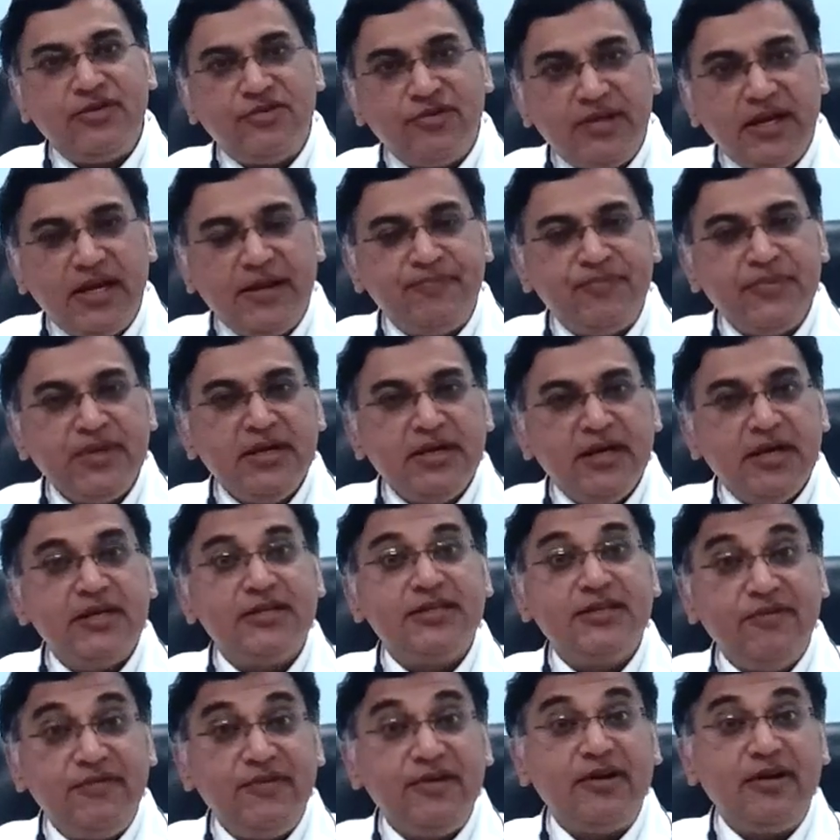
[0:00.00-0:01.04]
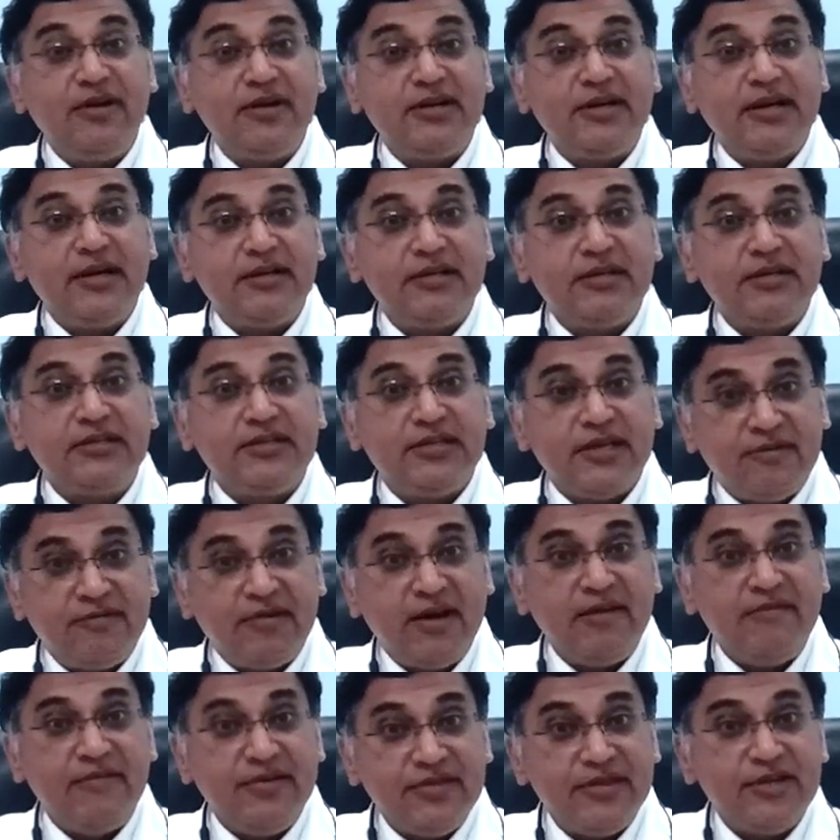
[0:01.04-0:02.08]
today, it's difficult to
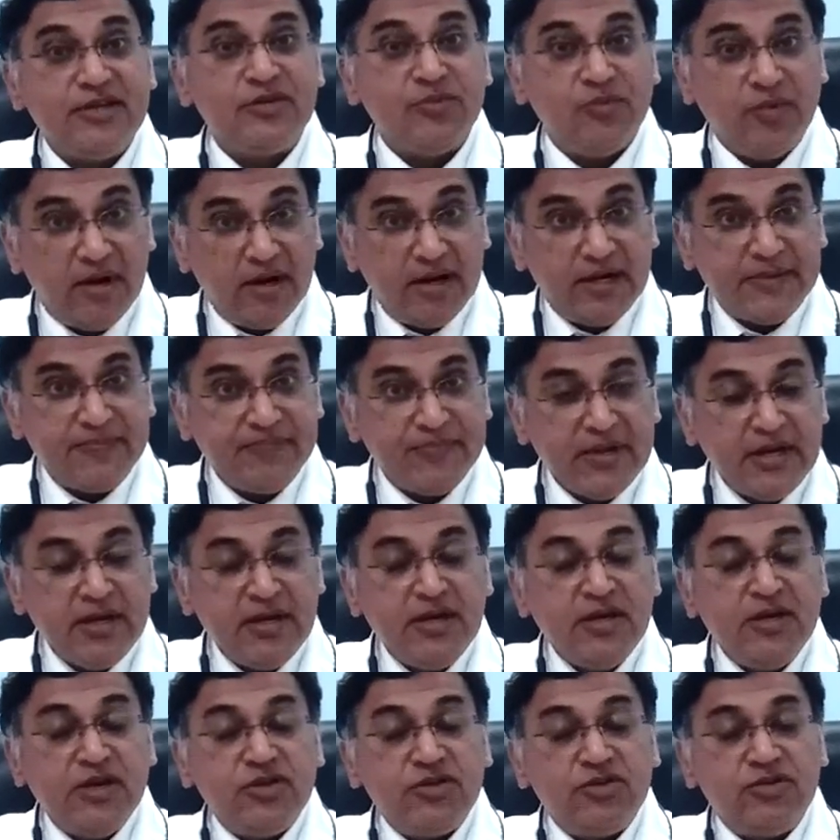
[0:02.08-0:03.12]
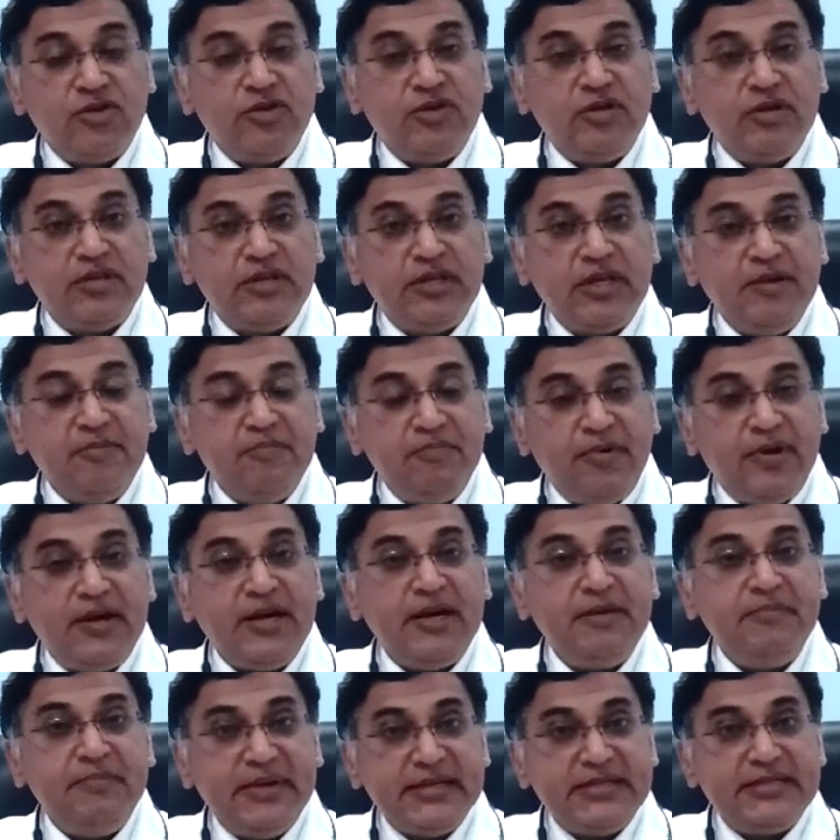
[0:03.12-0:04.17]
survive in this world. So the
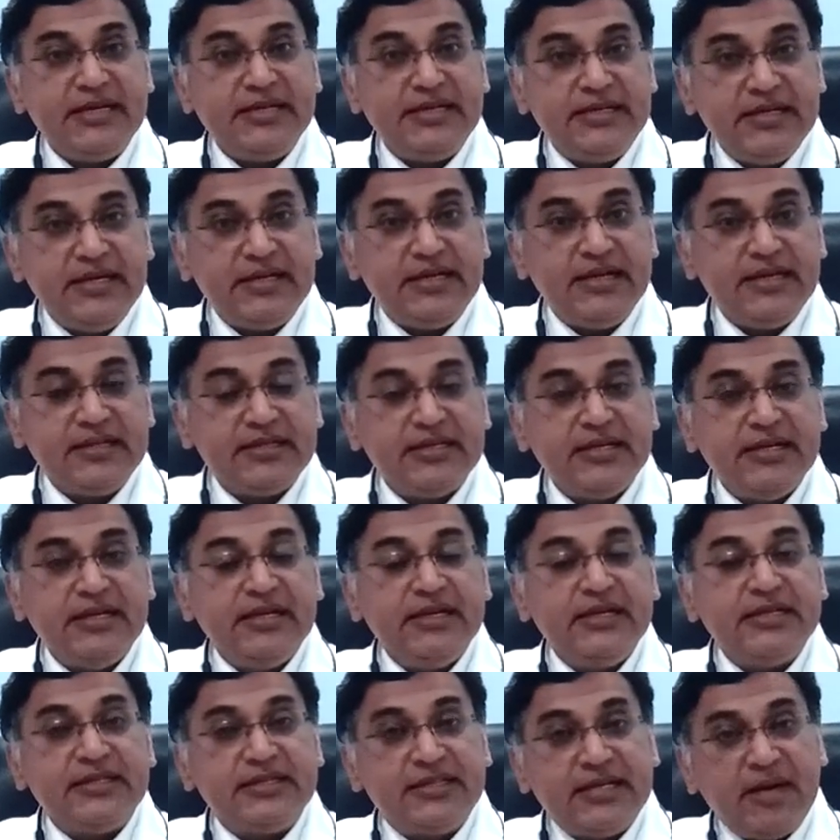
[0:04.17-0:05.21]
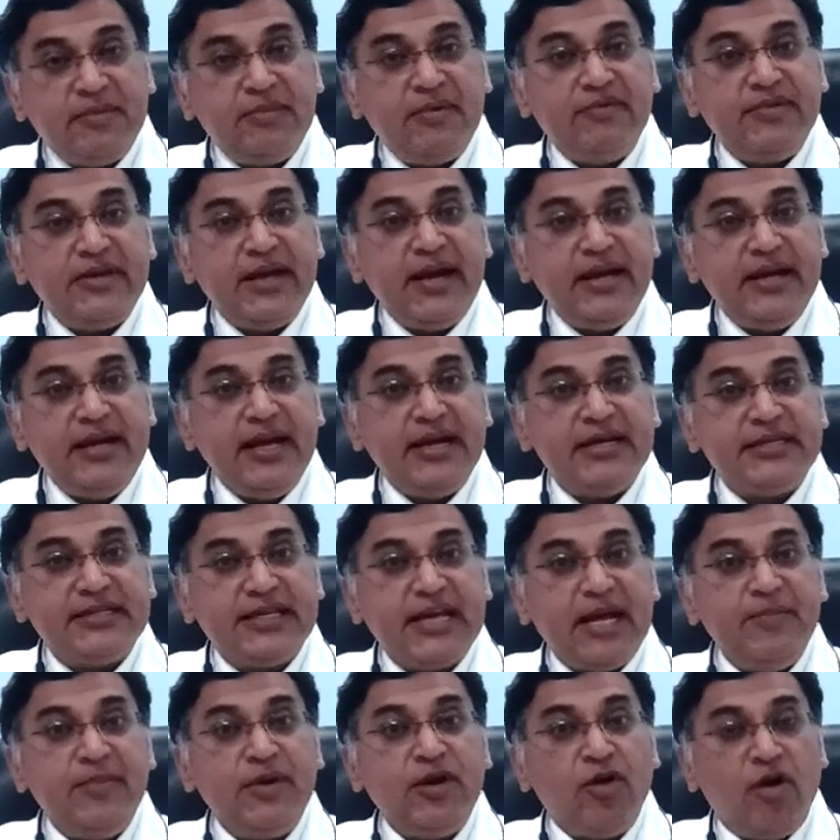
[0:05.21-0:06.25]
important message here is, some of the headaches
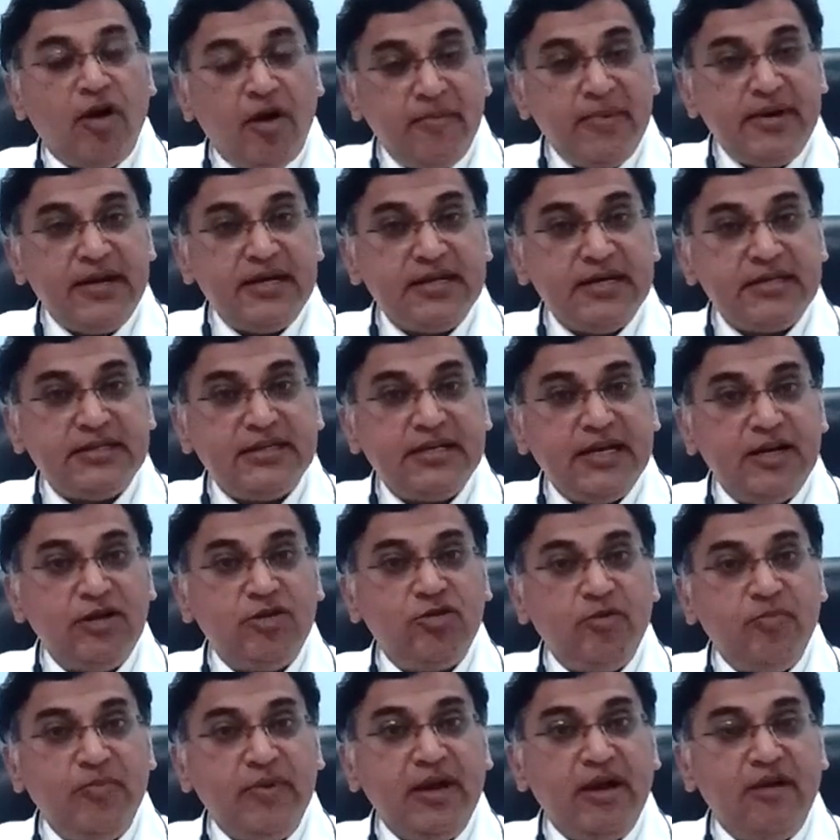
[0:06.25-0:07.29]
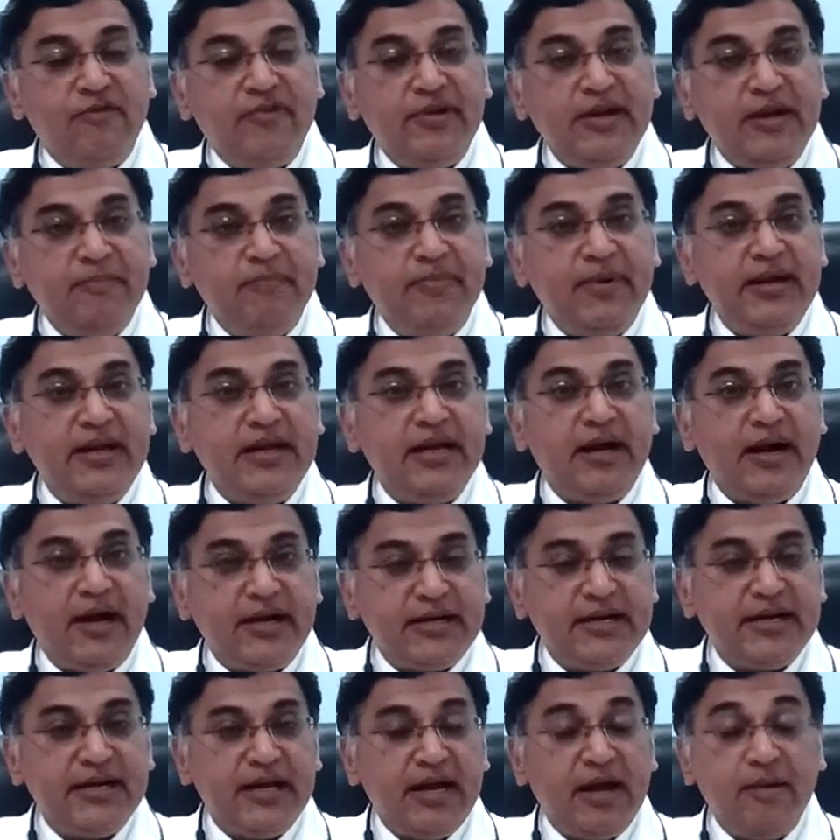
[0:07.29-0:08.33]
can be ominous. It could be of an impending heart
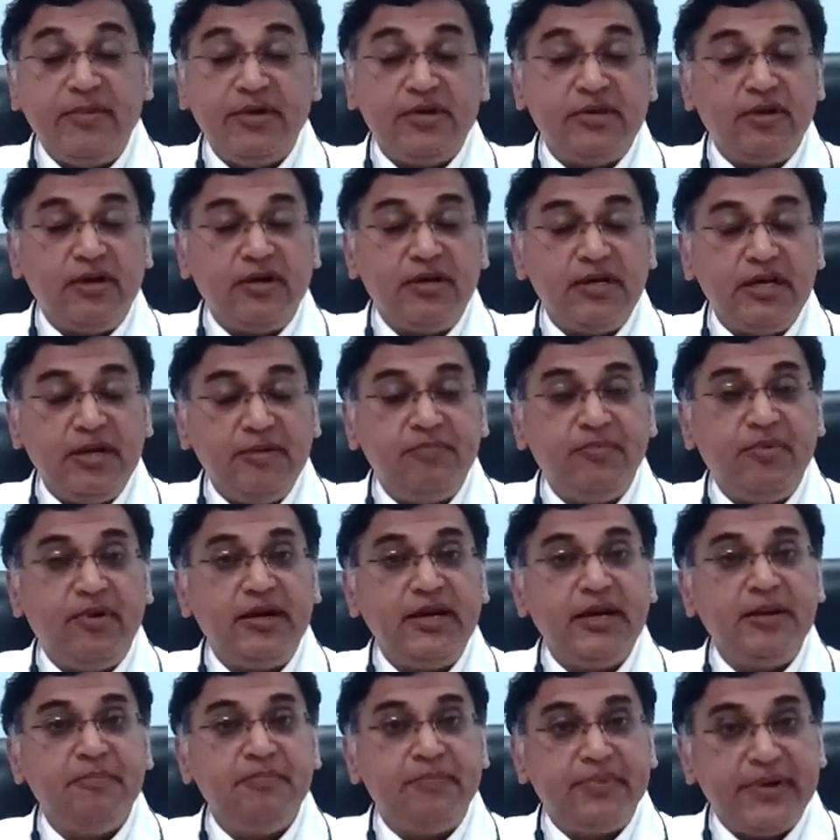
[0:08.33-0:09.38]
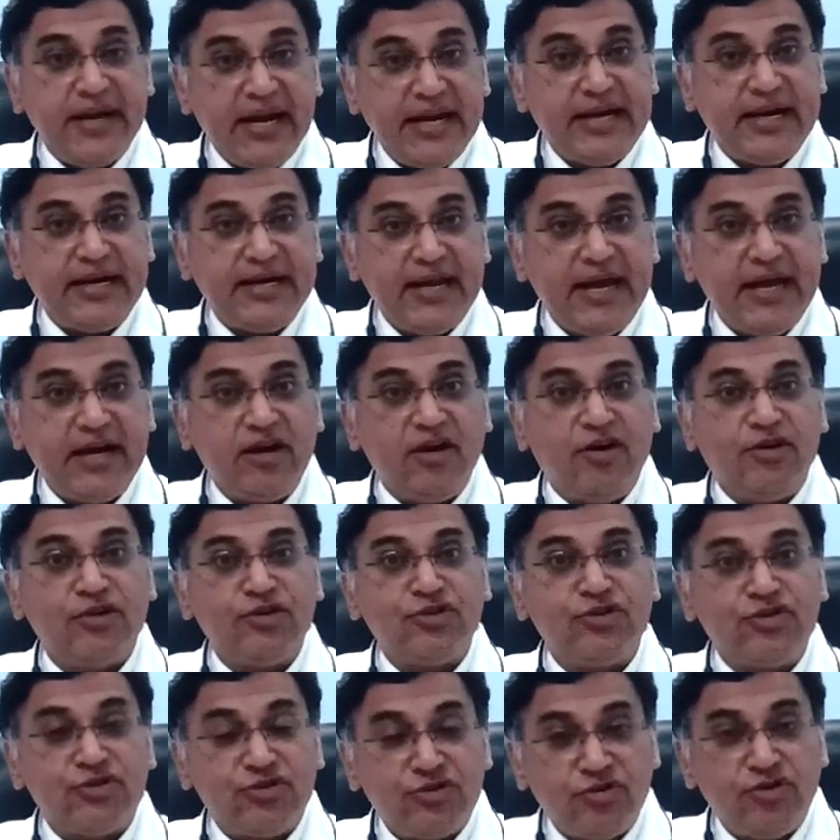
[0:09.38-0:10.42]
attack, an impending brain attack or a
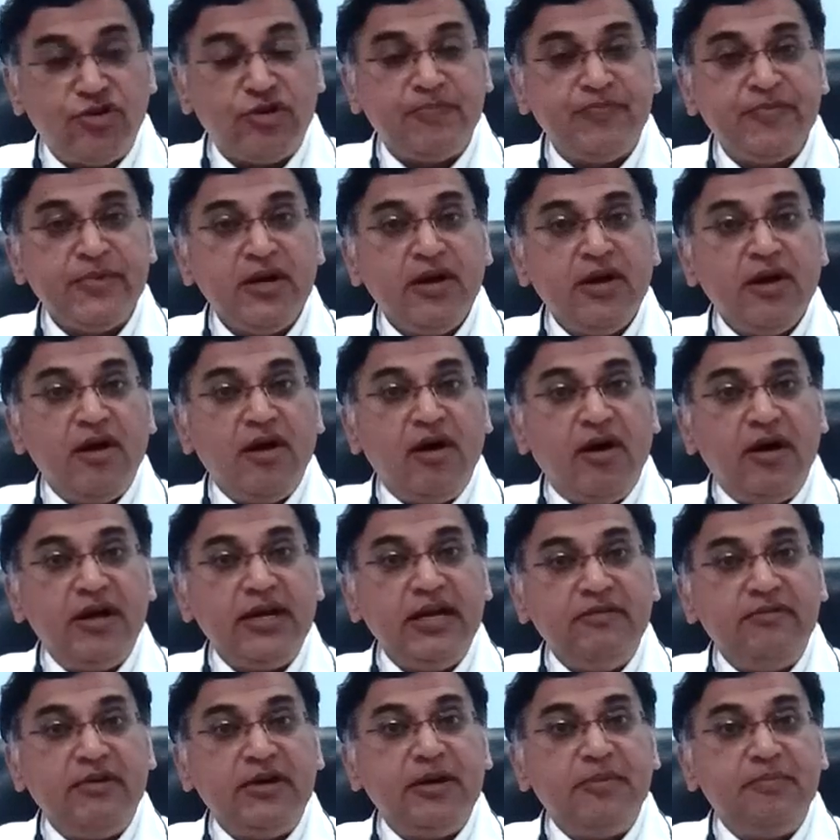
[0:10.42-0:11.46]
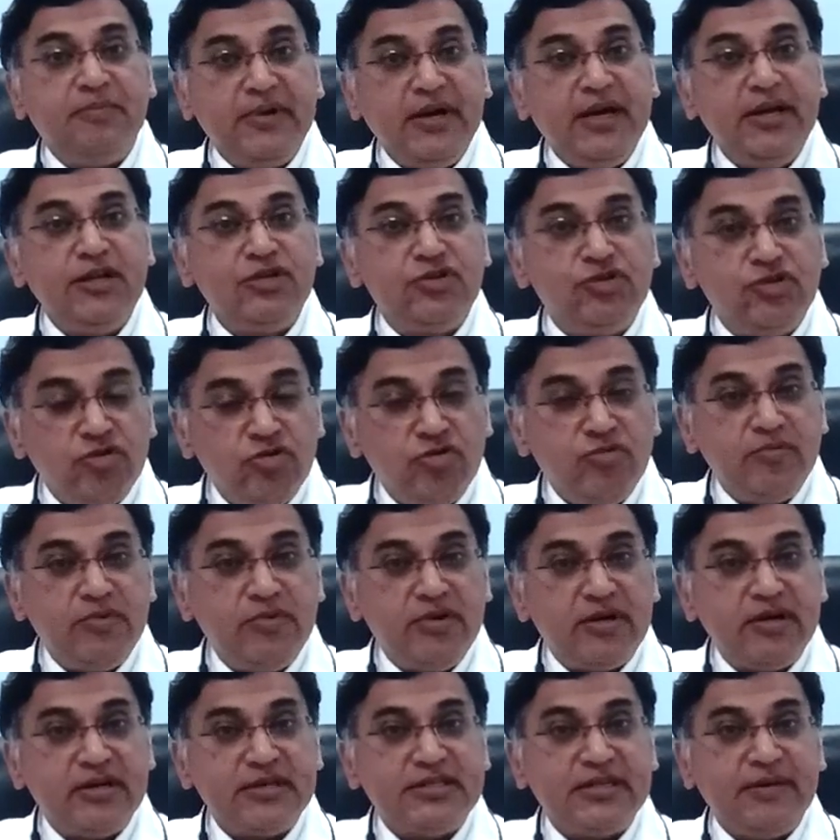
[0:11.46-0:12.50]
stroke, or even a brain tumor
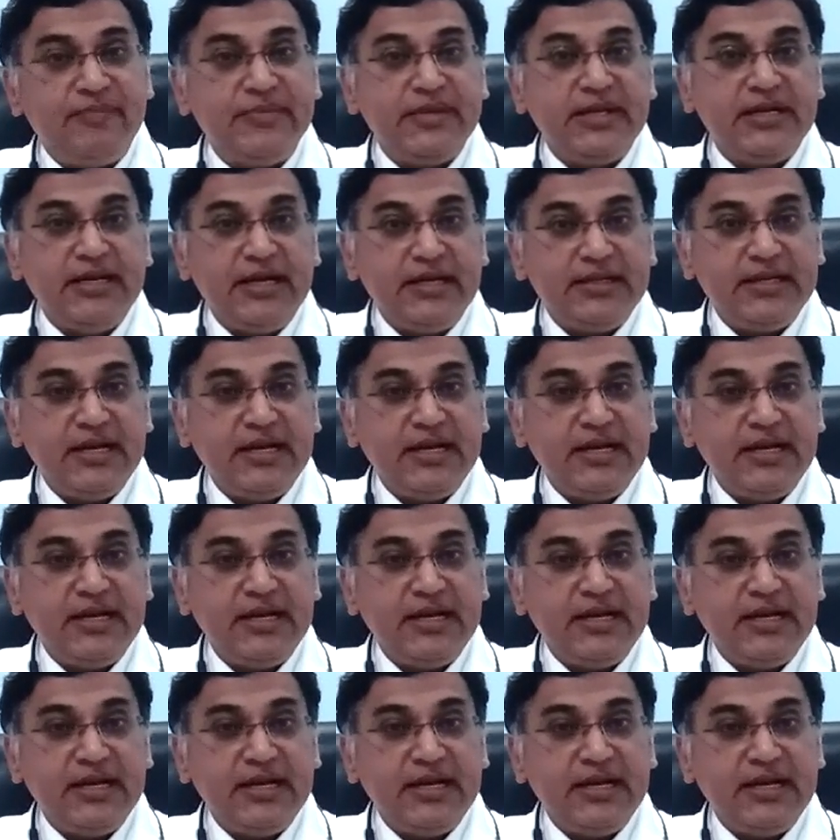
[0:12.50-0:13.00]
or something like